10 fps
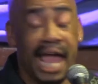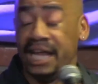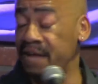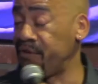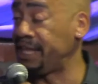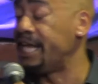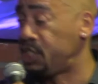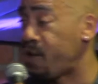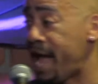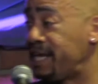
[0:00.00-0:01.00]
And
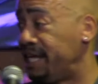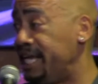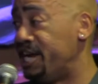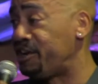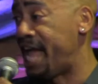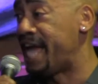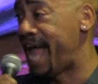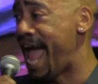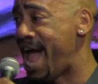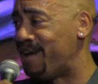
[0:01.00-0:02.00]
everything Dracula here can't
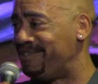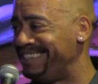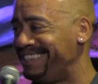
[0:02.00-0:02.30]
have.